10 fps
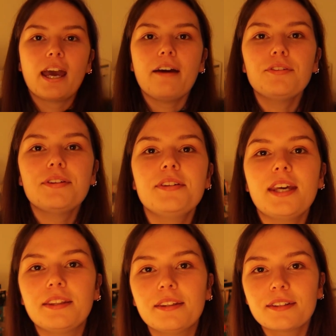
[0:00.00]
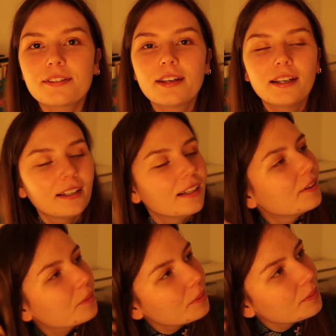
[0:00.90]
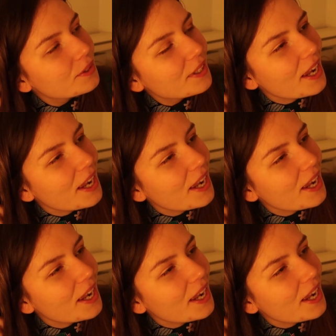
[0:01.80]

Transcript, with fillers: ever since, what was the